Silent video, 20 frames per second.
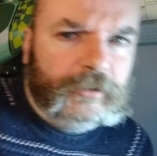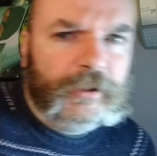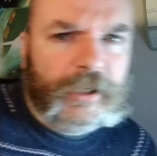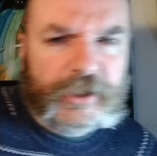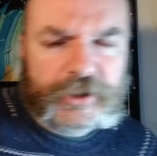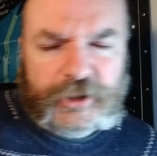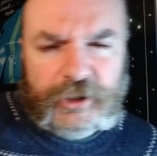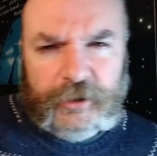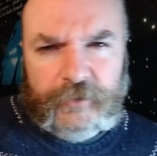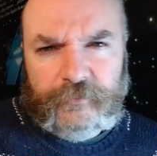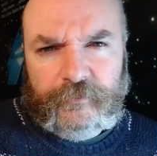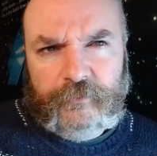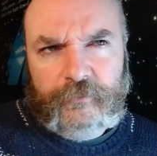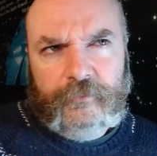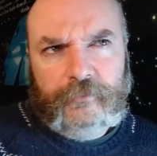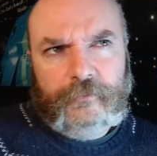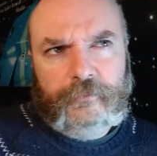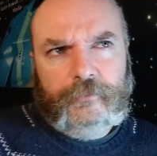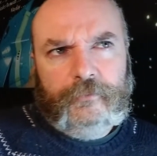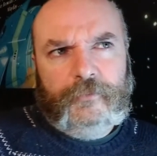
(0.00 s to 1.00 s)
Actually,
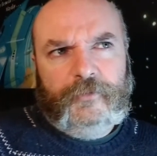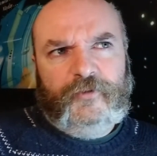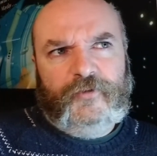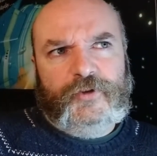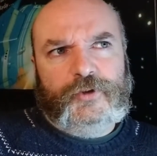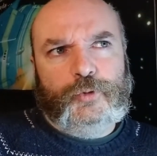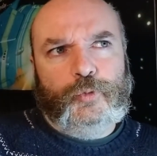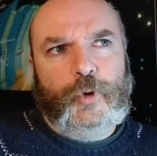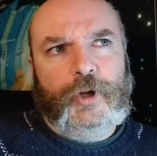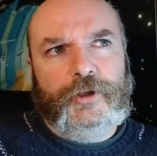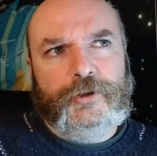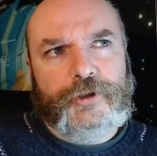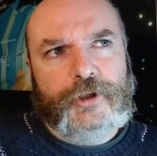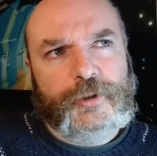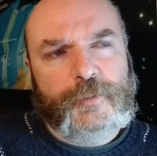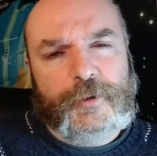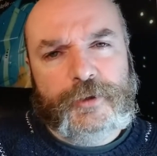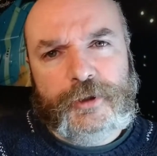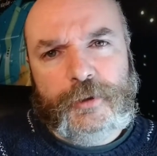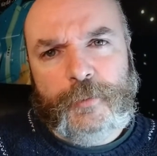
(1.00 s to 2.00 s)
if it's Welsh, I
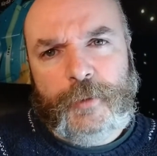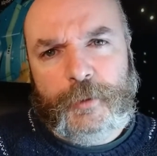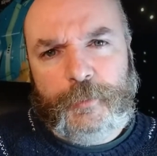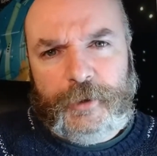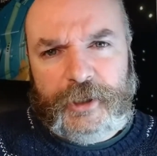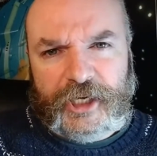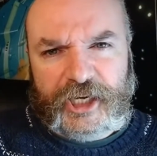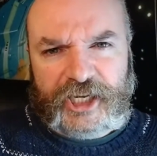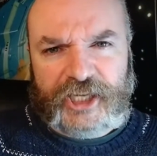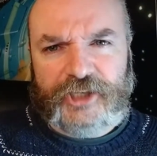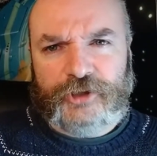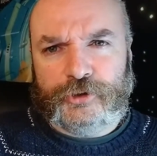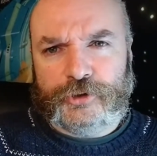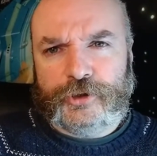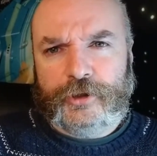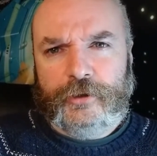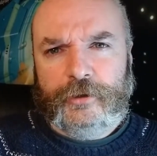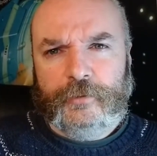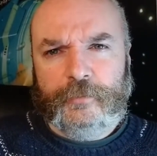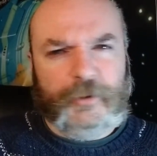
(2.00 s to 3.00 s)
suppose it might be
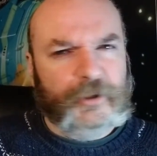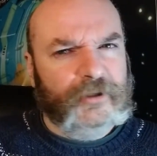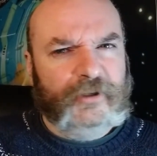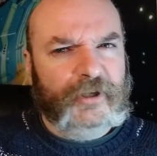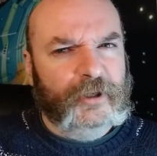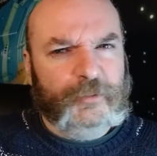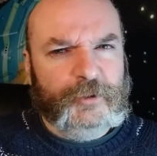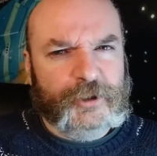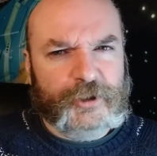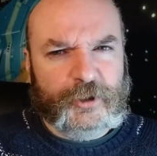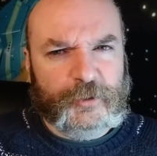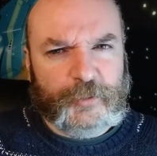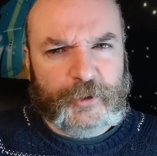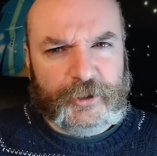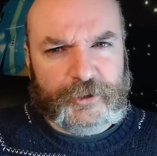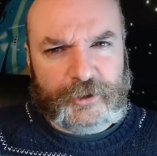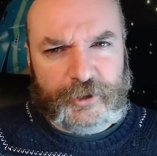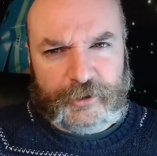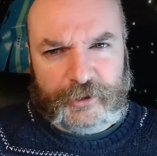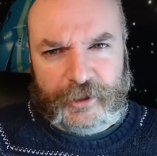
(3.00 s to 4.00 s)
Hilt, but nobody's going to
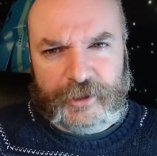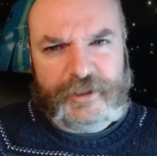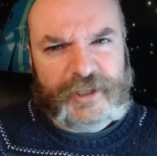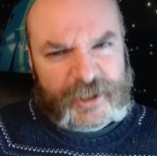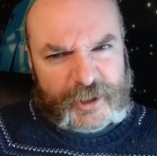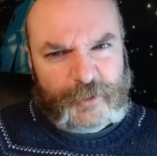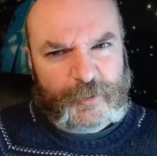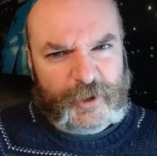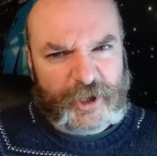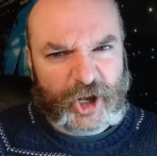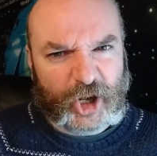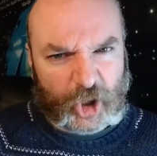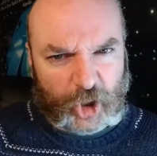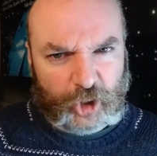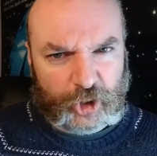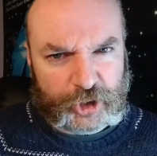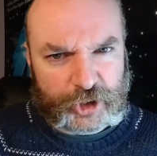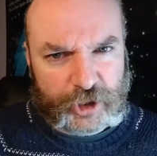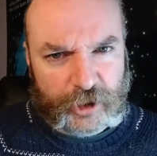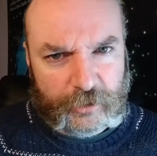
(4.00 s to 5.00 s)
pronounce it like that. So let's go with
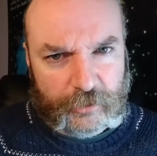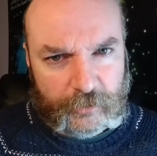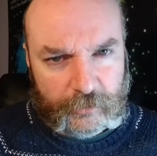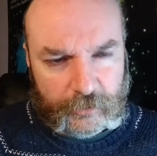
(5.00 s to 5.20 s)
Hult.